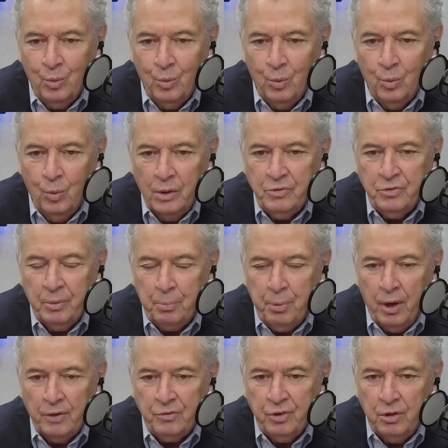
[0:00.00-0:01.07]
what's the
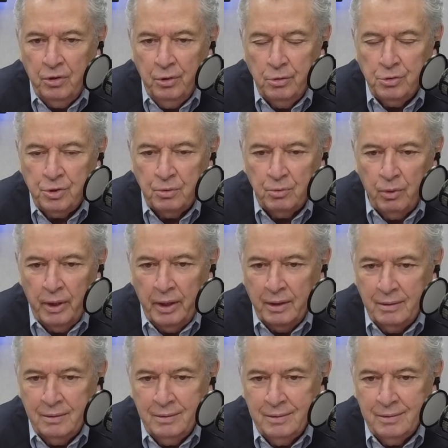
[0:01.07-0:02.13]
prosecution rate
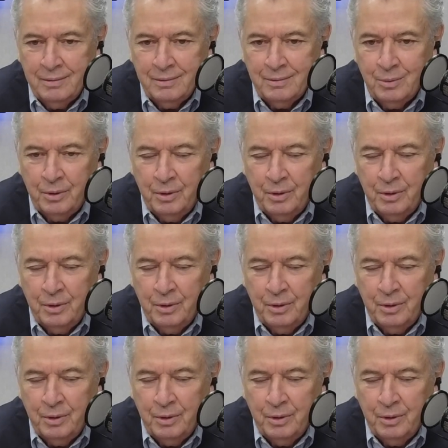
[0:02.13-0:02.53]
with